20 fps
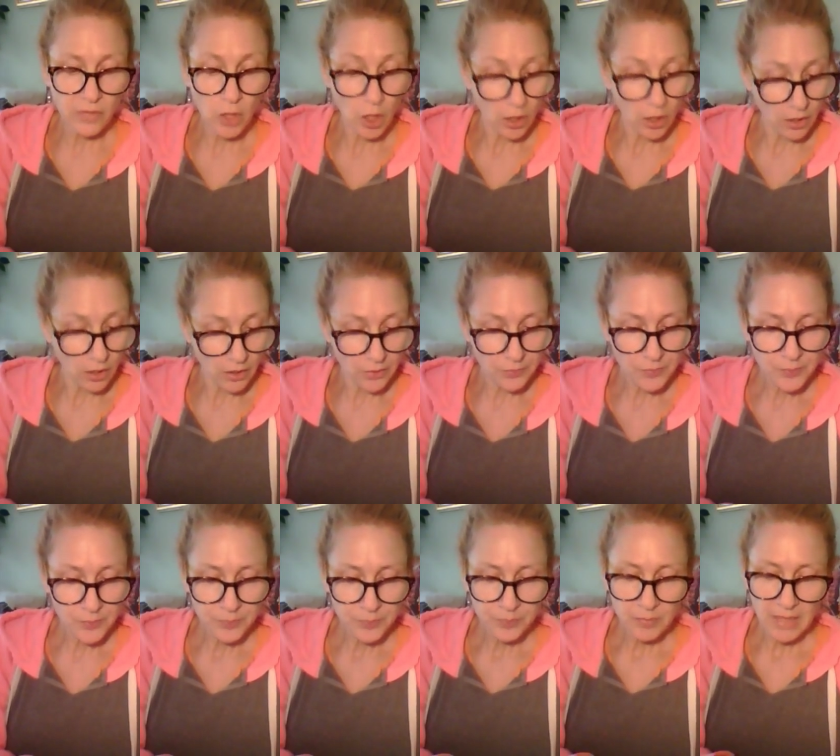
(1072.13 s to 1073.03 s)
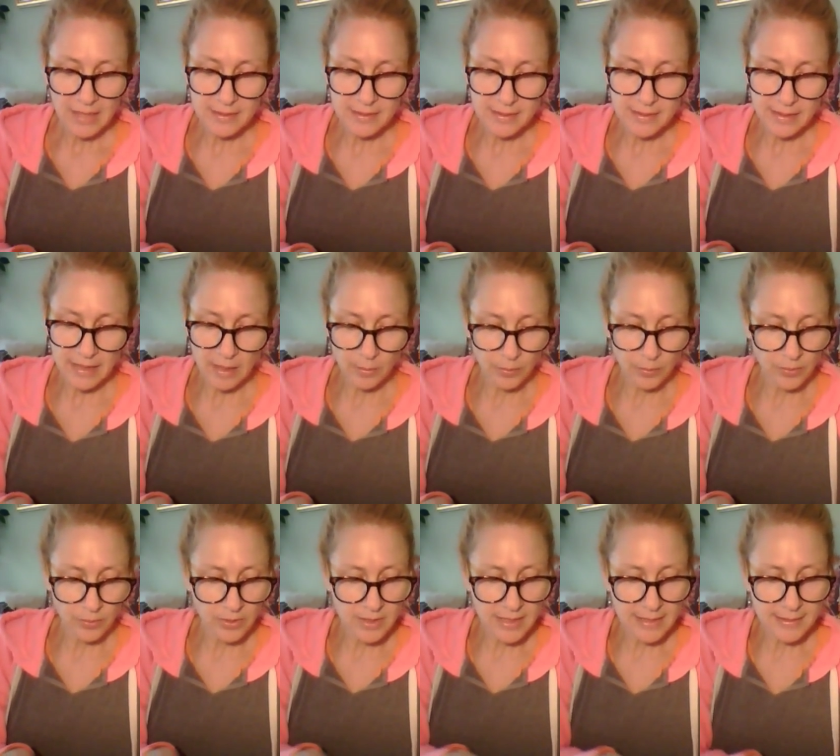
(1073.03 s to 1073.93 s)
for her, as the
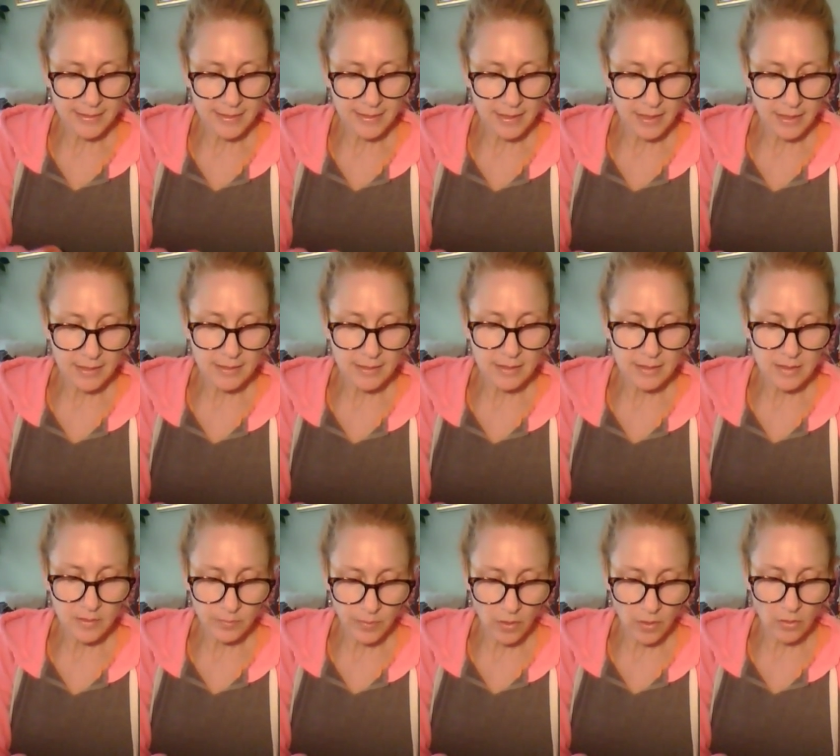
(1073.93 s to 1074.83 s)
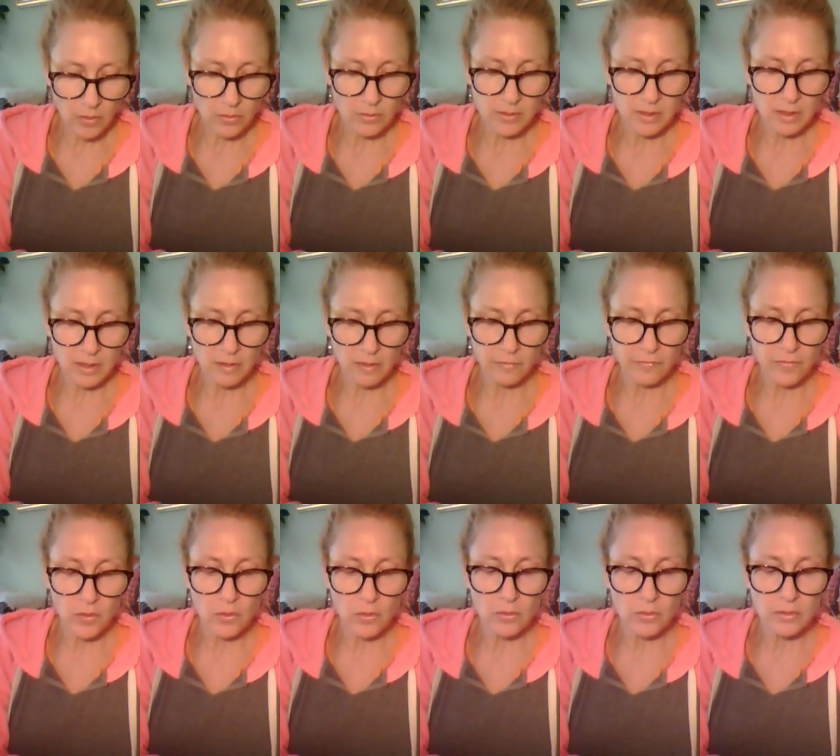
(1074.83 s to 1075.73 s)
Emperor Destiny is exposed and
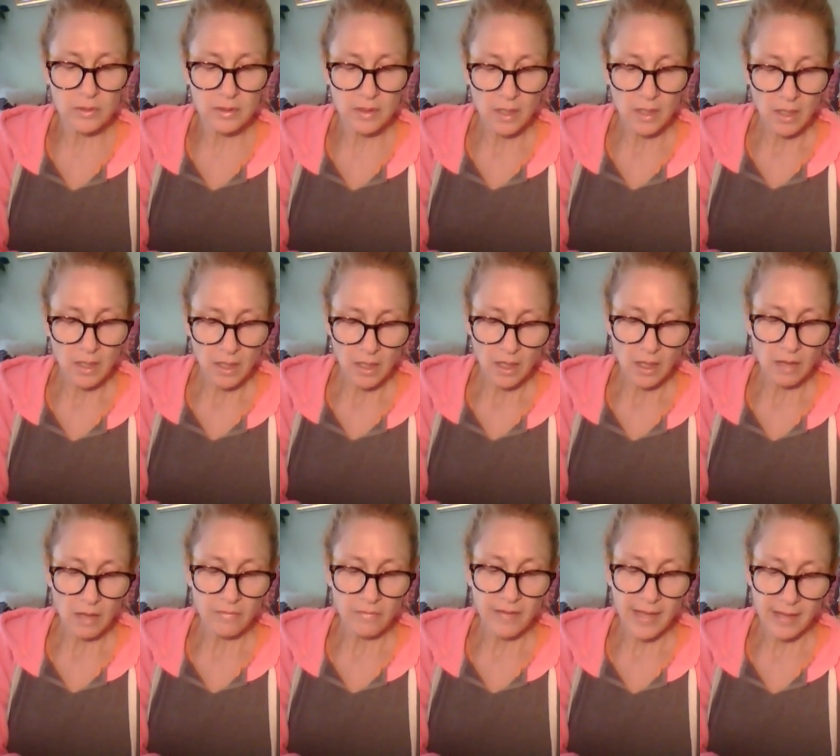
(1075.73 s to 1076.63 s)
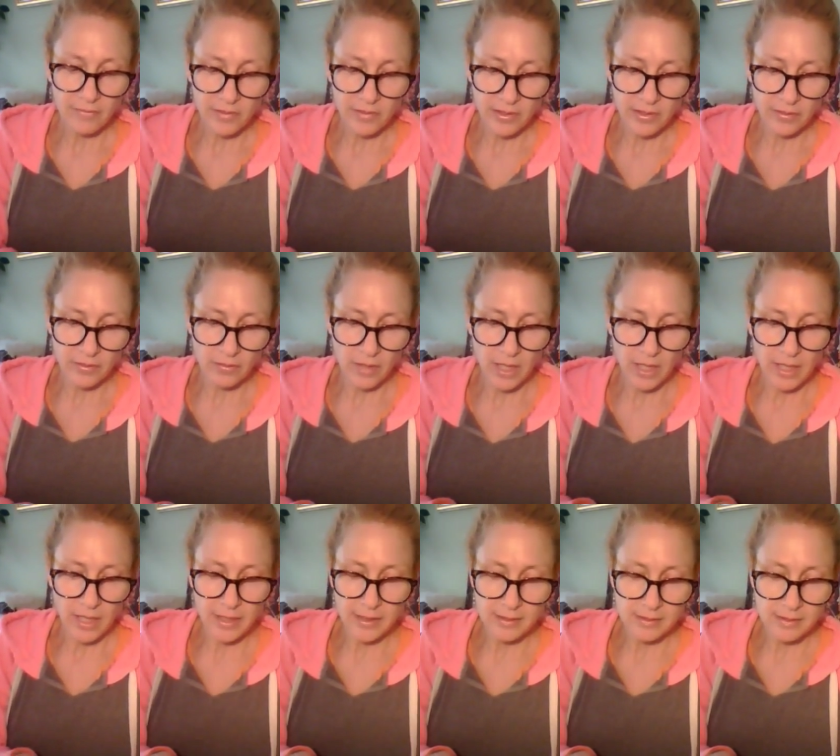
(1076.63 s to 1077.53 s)
unfolds of heaven in their
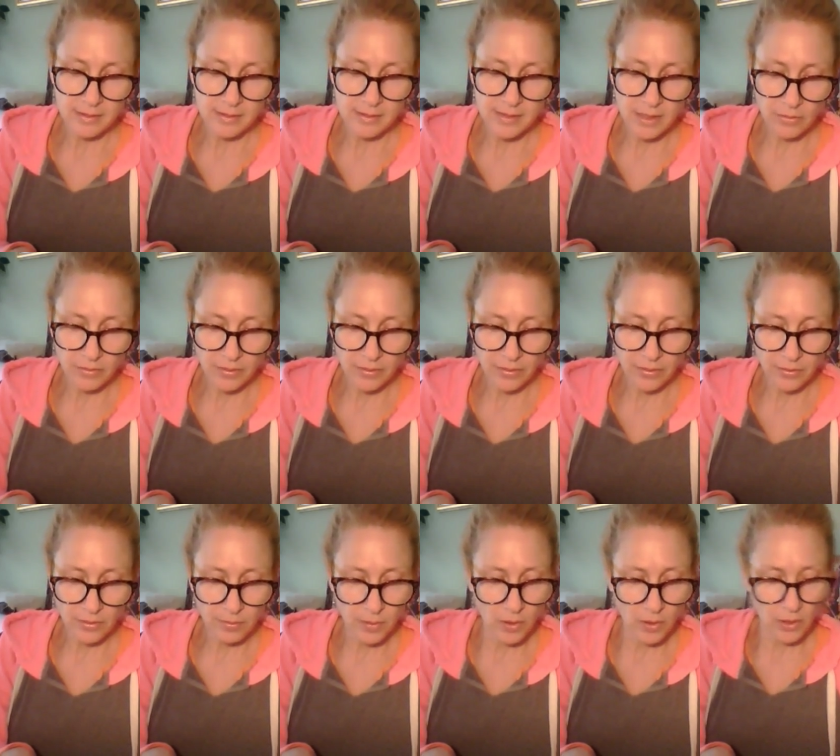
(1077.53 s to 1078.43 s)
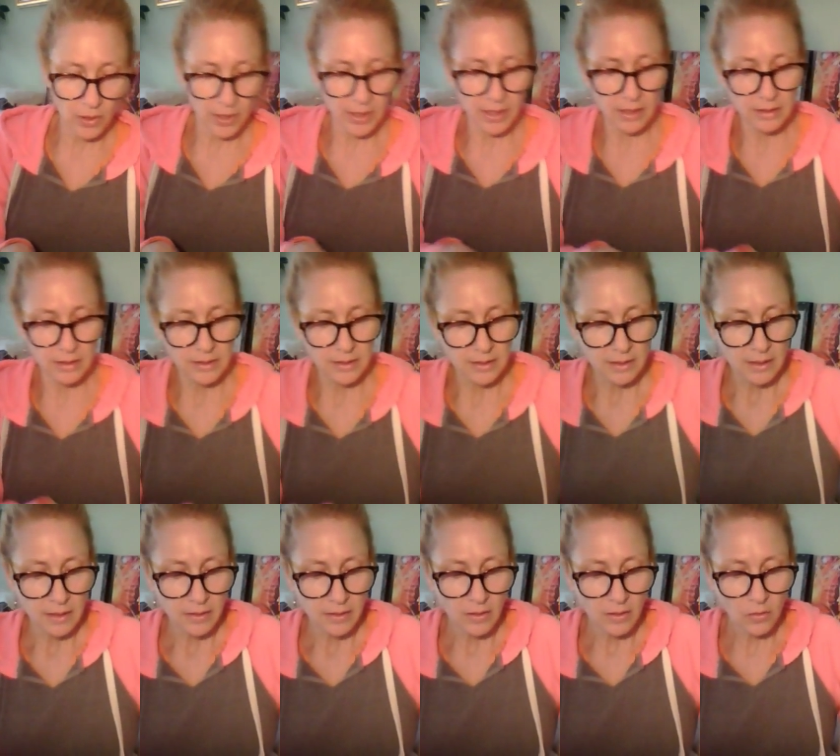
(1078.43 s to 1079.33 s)
eyes, secret third party,
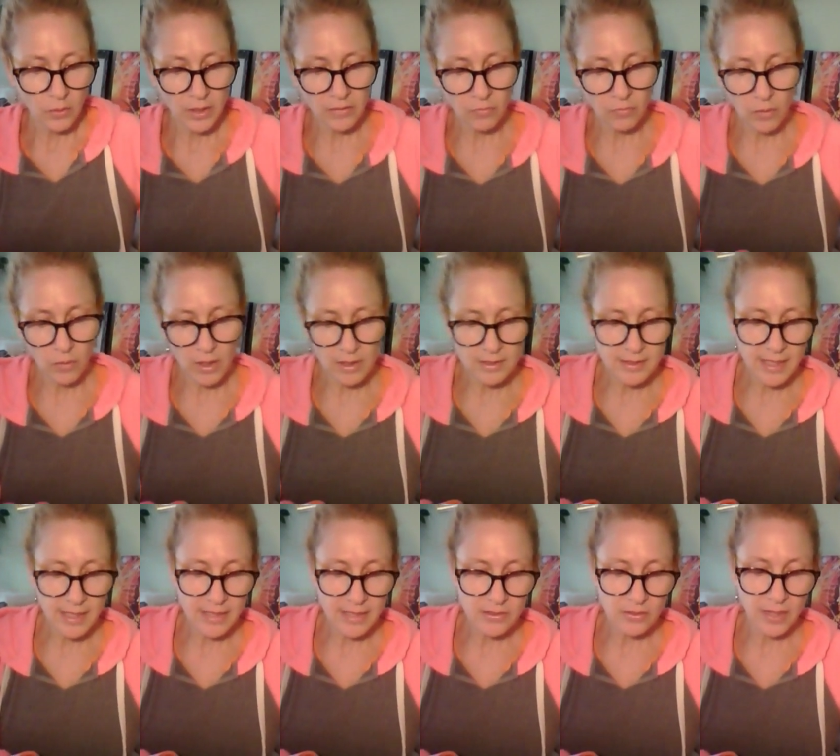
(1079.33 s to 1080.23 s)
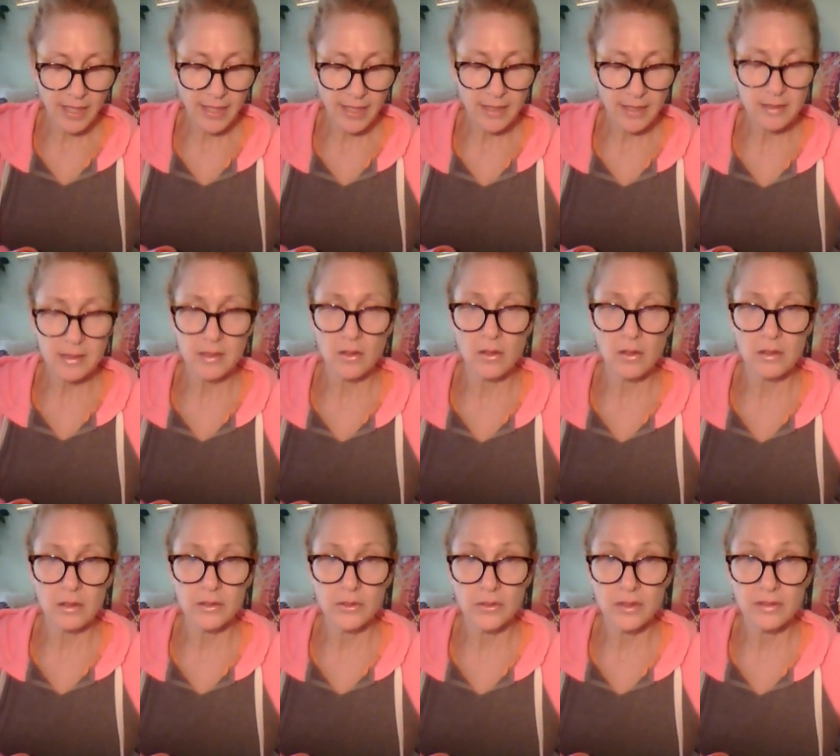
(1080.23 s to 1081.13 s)
the Queen of Wands has her hands in
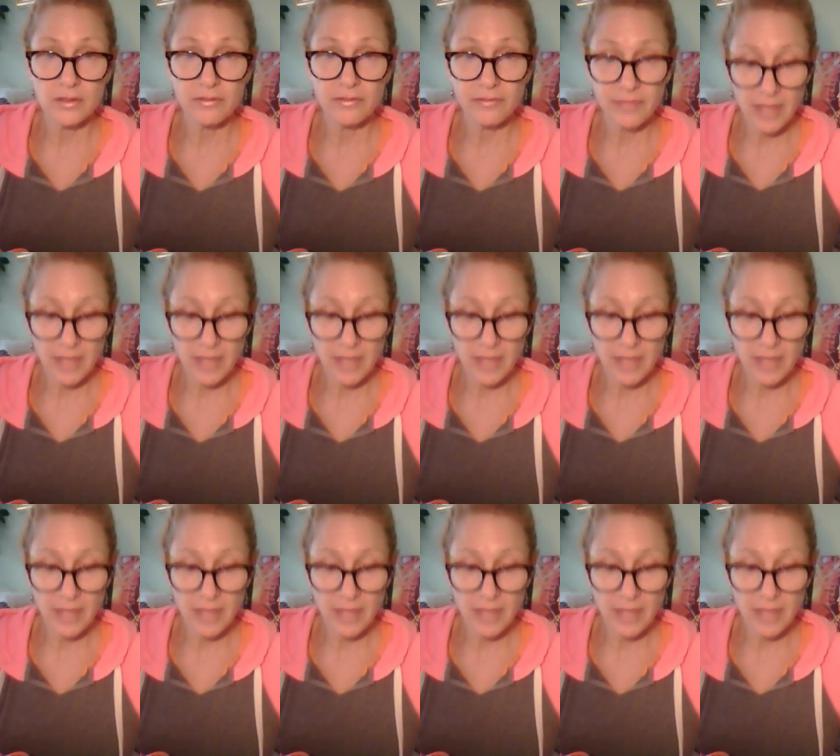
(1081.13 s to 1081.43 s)
all sorts of